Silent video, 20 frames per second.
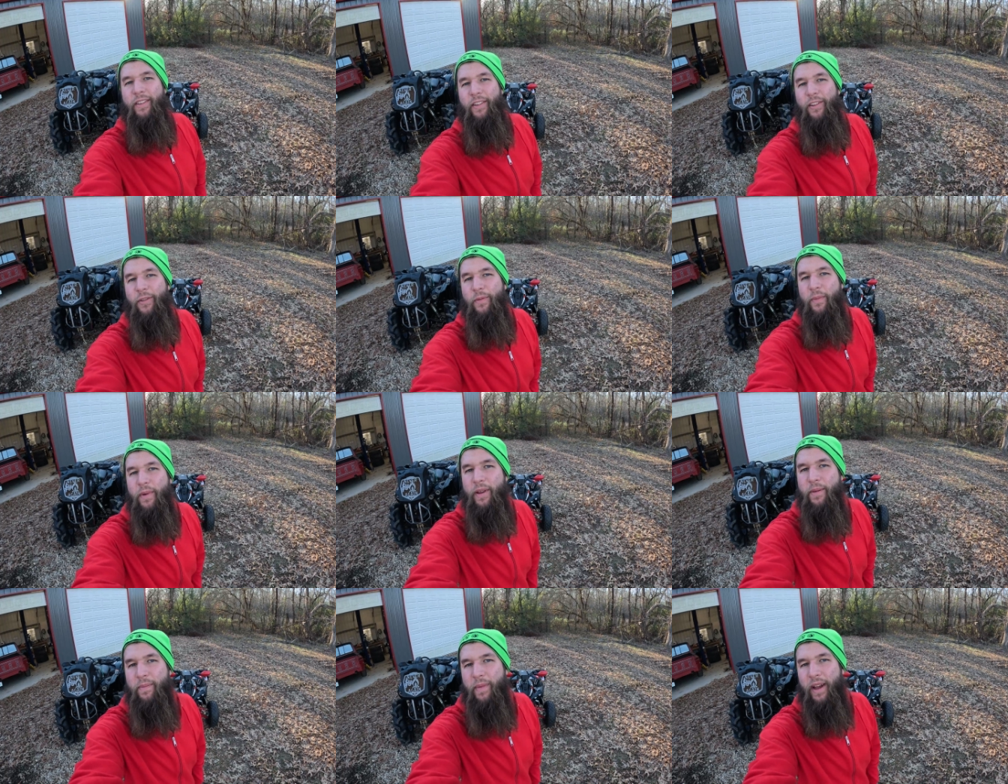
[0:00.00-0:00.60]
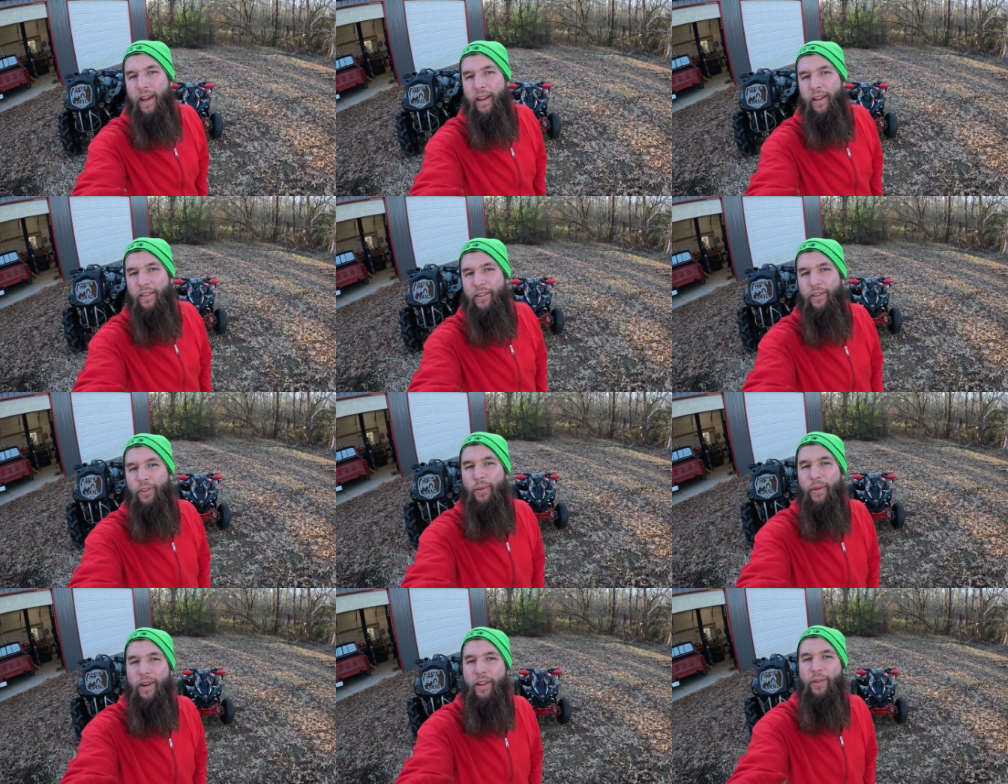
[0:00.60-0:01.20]
this is going to be my
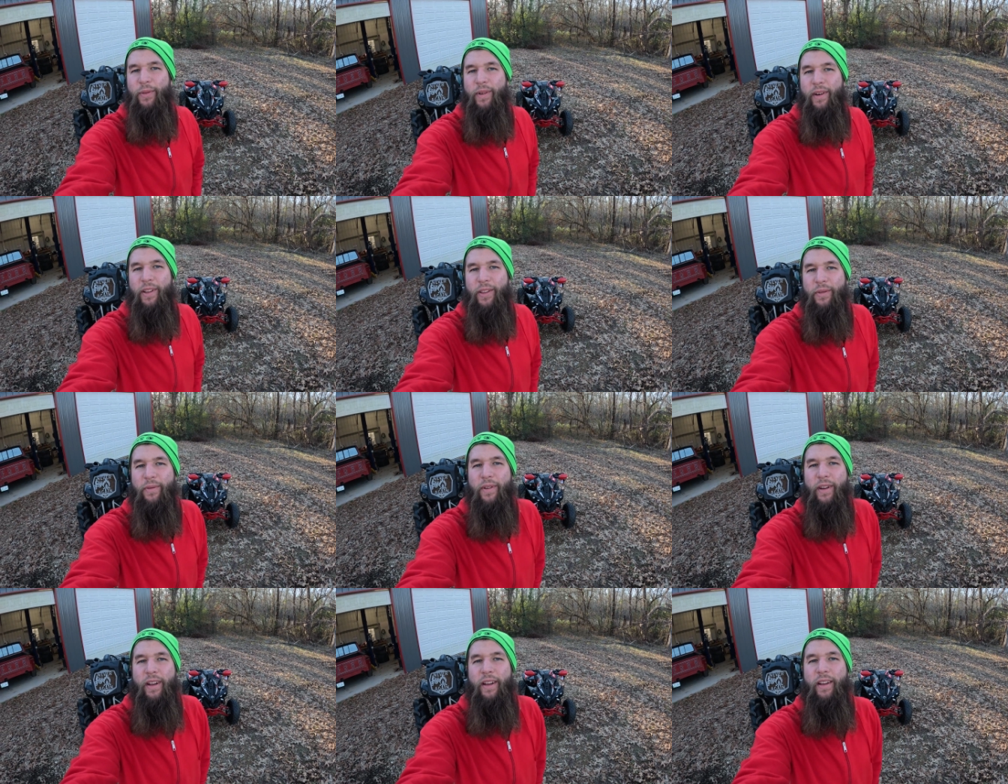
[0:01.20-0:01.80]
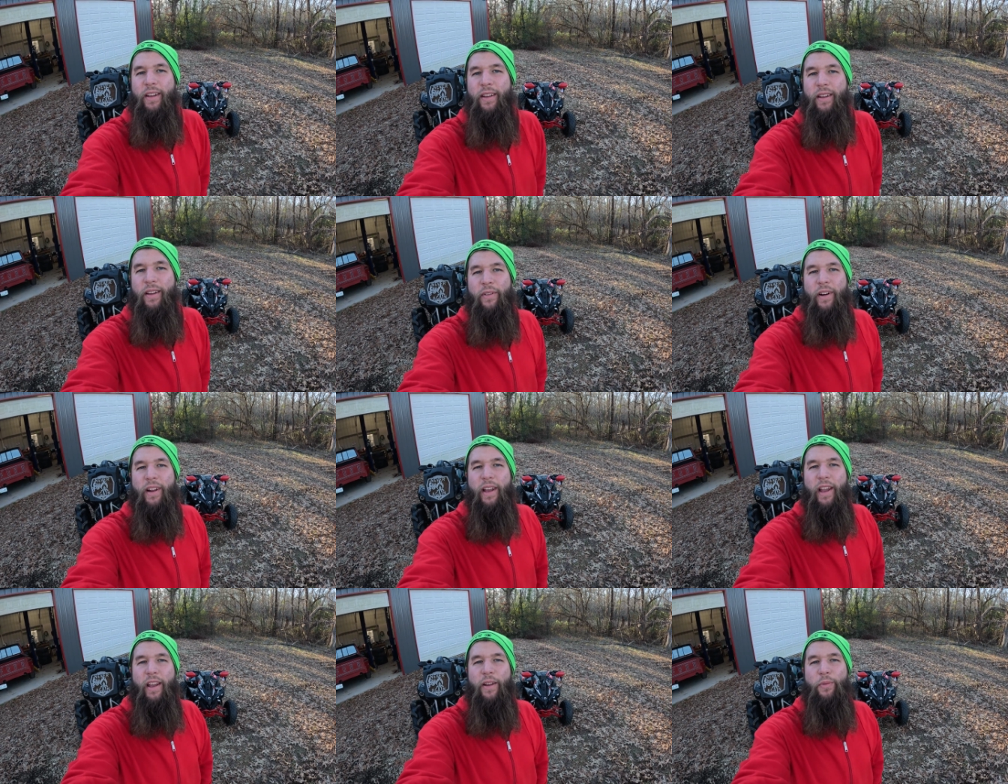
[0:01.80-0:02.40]
2023
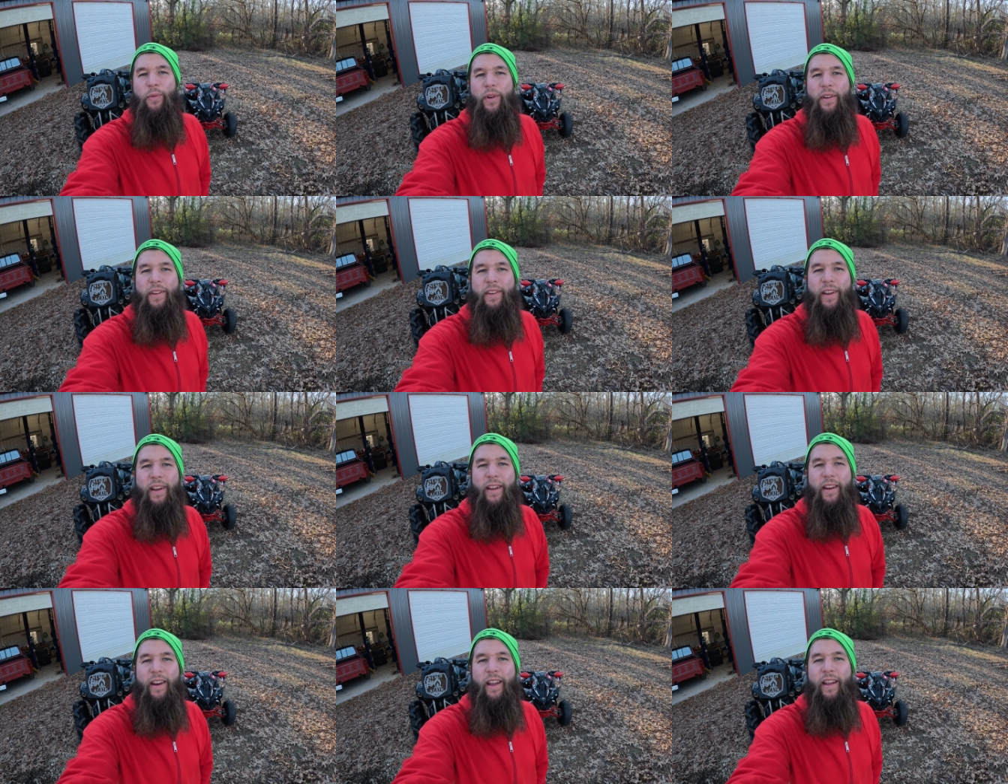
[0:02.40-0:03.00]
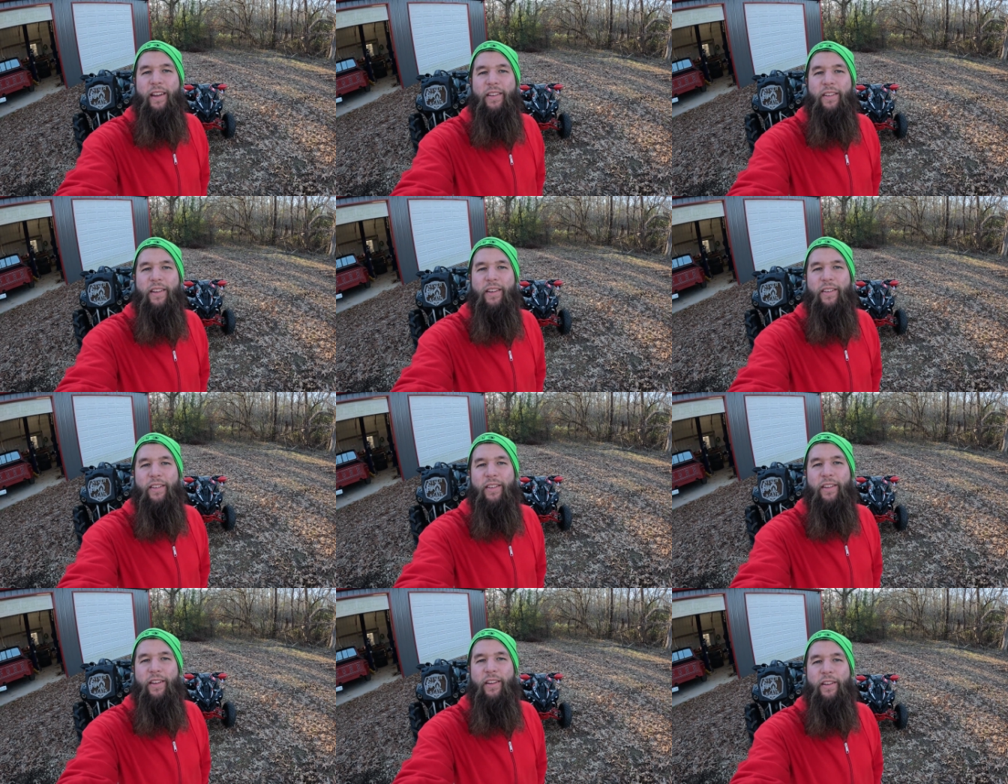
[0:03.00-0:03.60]
Renegade 110
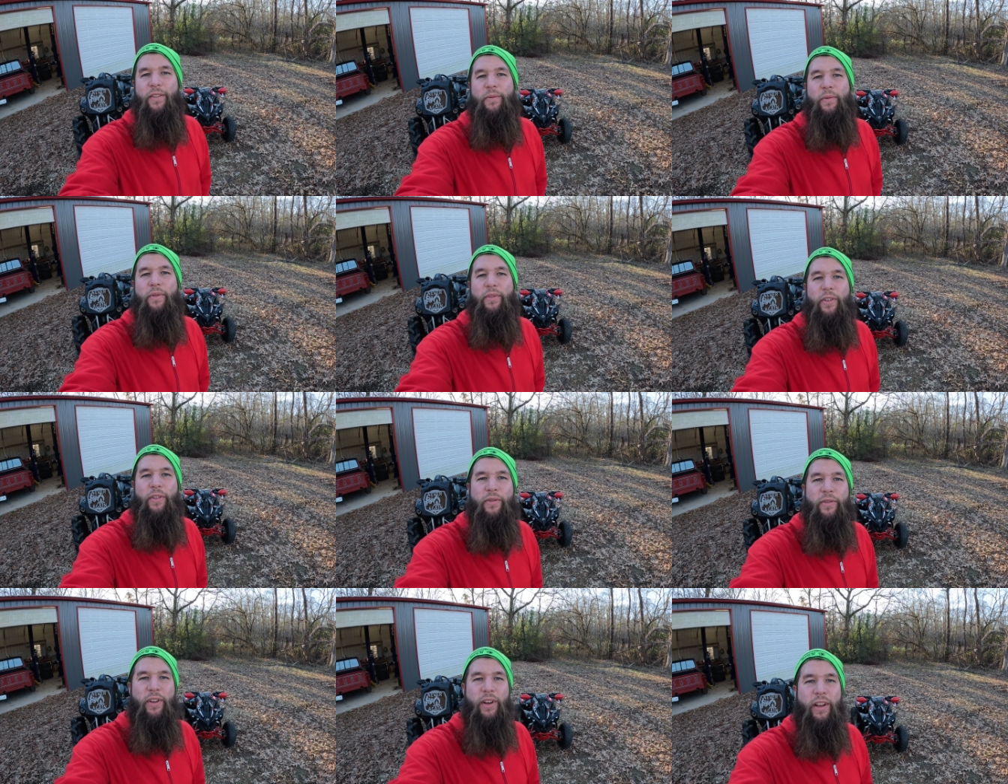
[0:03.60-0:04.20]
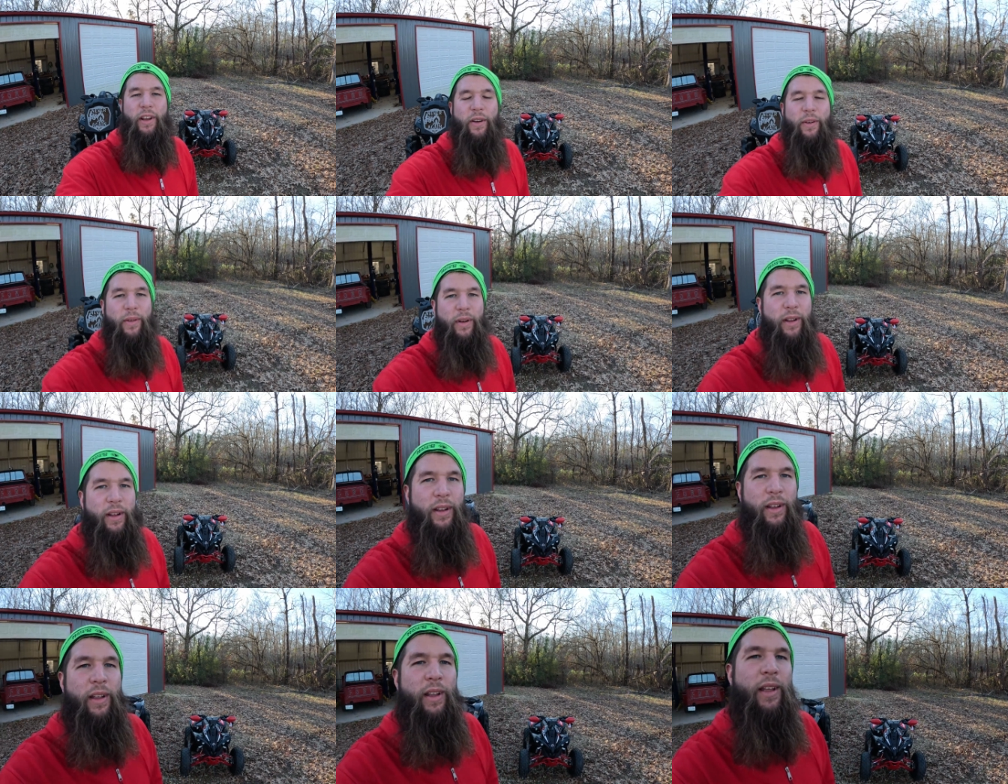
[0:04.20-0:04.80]
XXC review video.
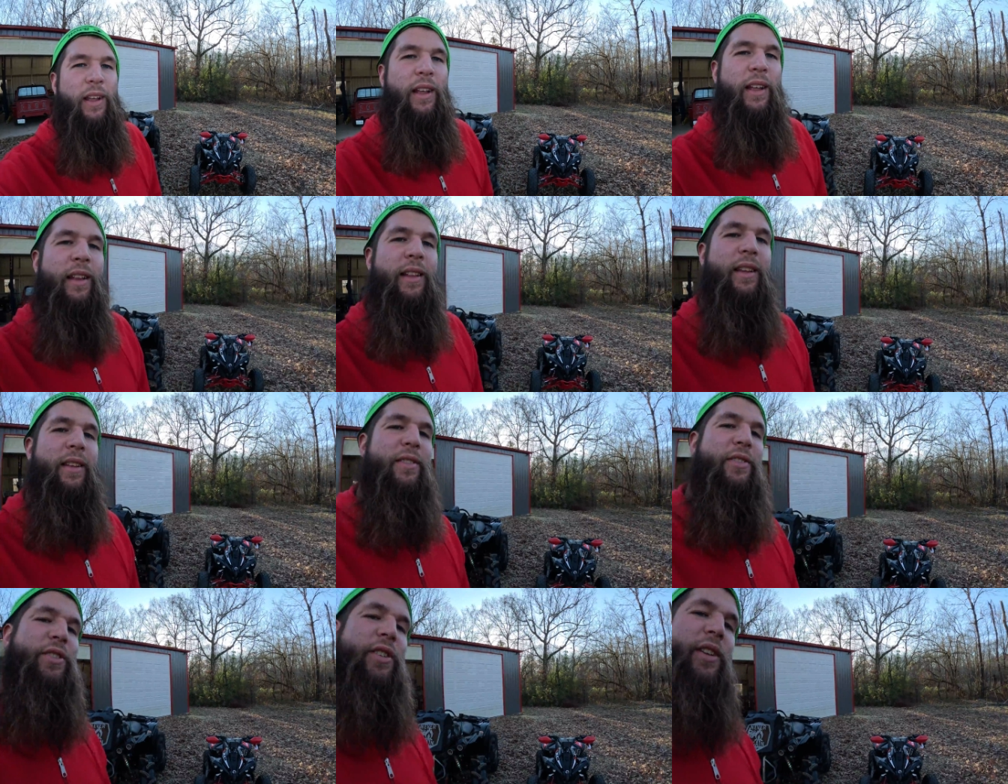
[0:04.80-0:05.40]
A little